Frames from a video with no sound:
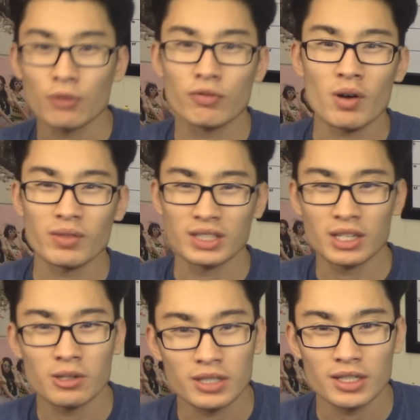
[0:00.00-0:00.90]
I know
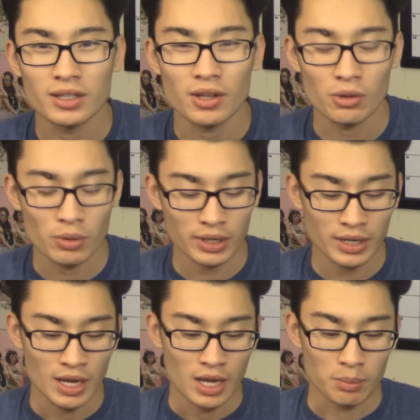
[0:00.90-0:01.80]
Velveteers is another
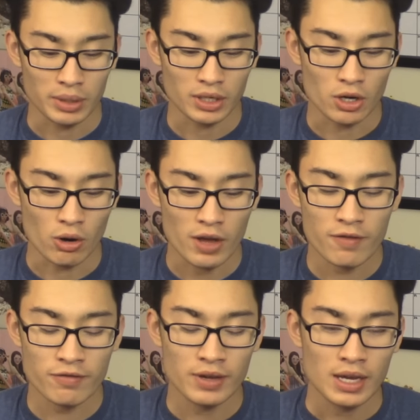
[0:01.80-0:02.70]
one, but, you know,
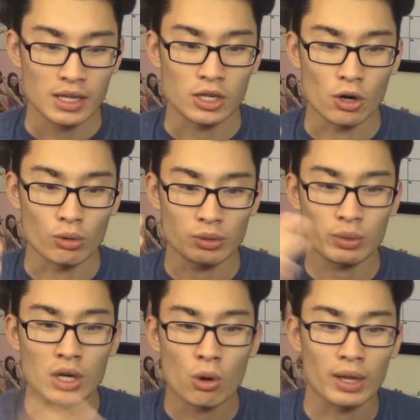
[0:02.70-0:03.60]
if, you know,
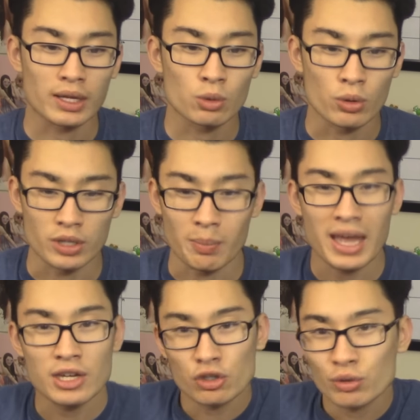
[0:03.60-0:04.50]
we go, like, towards a
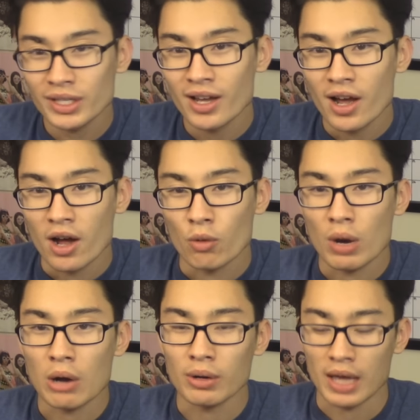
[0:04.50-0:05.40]
pastry
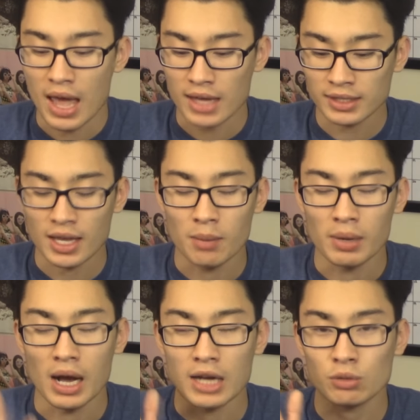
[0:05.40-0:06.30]
route, SM,
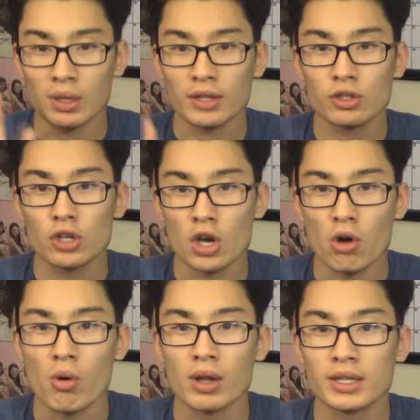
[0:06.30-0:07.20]
I just want to let you
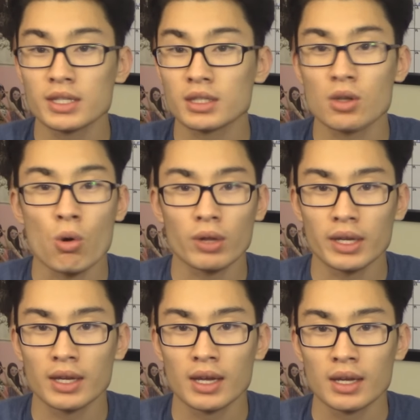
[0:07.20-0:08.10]
know, this is
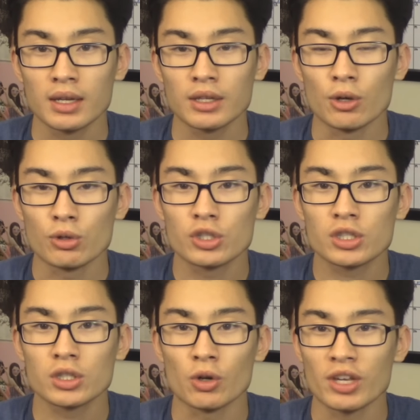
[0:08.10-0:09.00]
totally, you know,
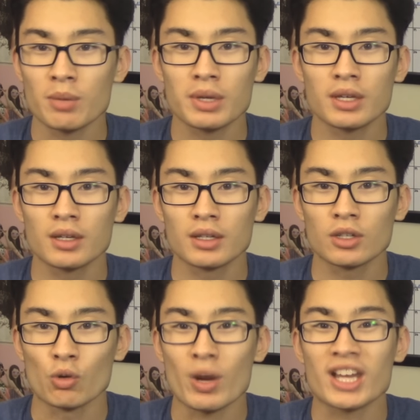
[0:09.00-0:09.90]
just, you know, give me,
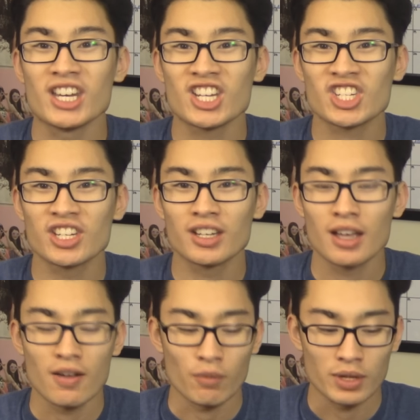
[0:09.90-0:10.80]
you know, recognition
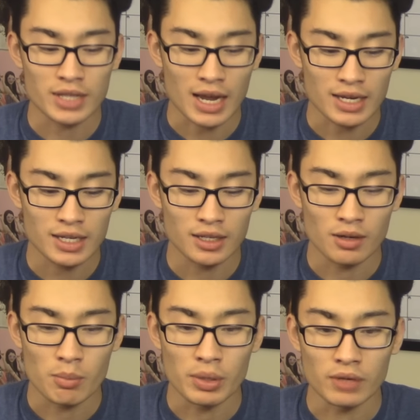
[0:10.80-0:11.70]
for this
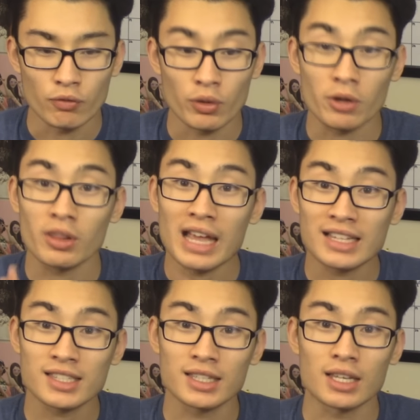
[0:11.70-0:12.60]
idea, but for the
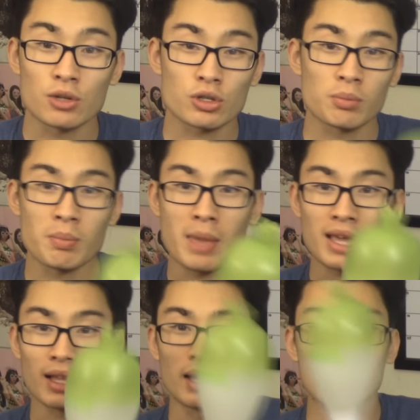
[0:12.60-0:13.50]
light stick, you should
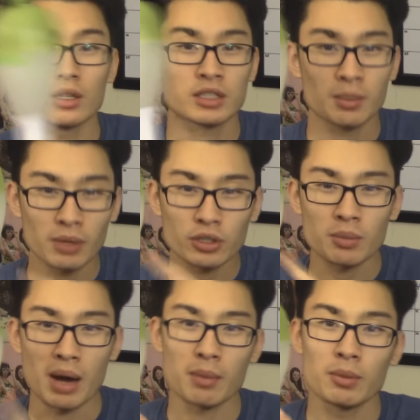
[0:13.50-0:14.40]
make a similar to
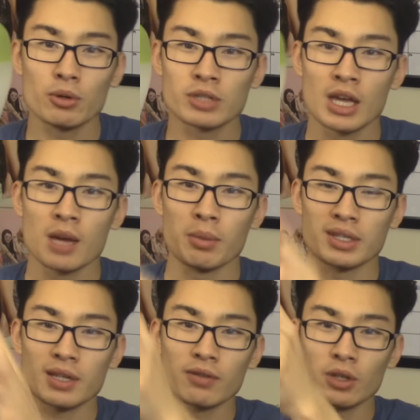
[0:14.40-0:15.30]
Mamamoo's, but
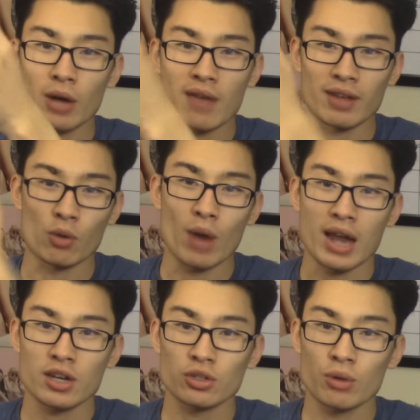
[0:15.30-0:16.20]
instead of, you know, having a
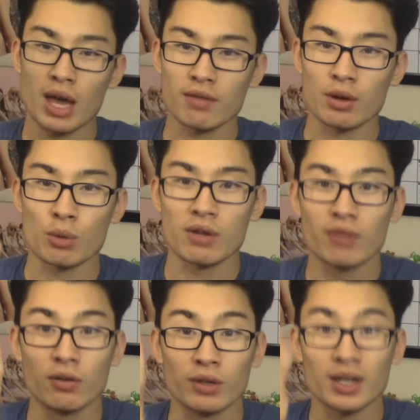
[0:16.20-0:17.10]
radish, you have a Red
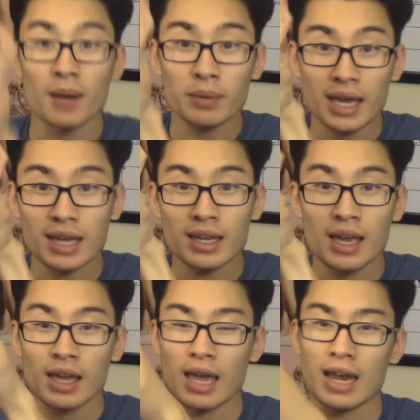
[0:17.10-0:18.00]
Velvet cupcake,
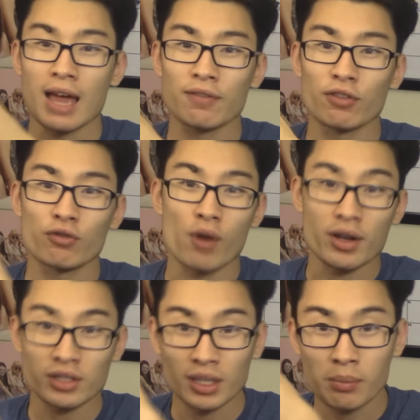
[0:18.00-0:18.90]
and I have the
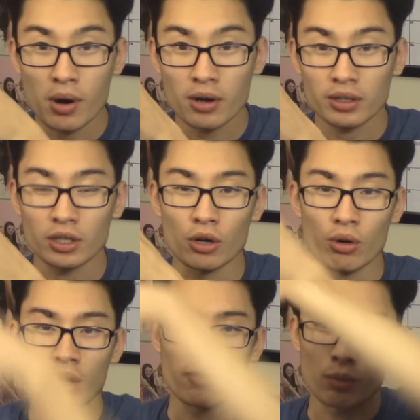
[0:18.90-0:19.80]
frosting part, you
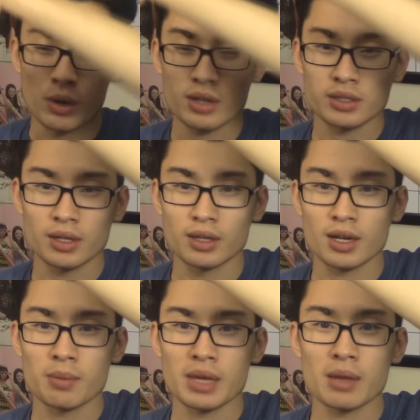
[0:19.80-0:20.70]
know, frosting on the
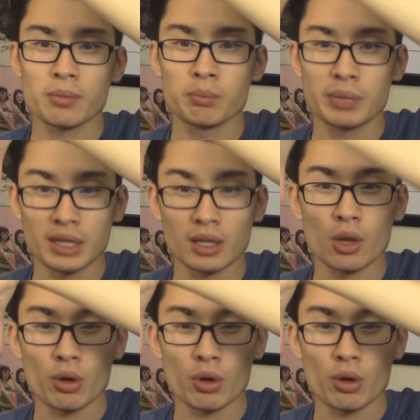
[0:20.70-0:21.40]
cupcake, be the